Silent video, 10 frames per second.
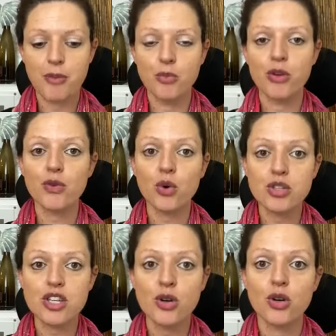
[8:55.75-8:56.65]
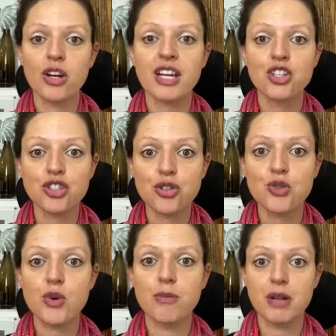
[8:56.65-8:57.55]
We've also got
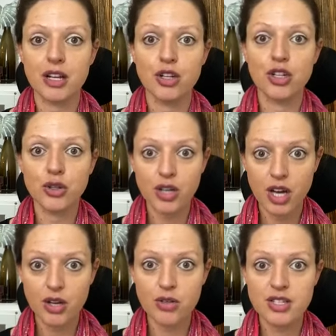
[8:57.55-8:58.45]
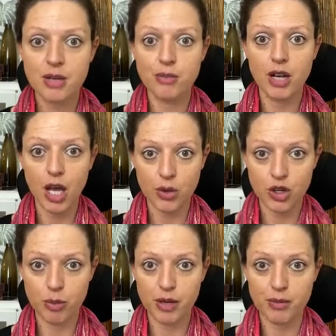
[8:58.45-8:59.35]
issues with blood glucose, can lower
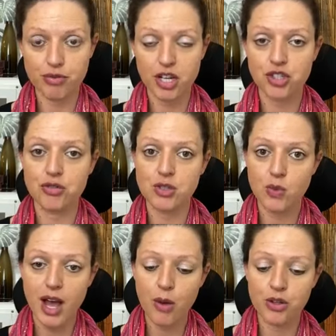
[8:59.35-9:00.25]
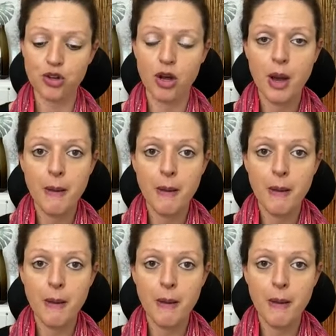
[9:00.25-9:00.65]
your blood pressure as well when your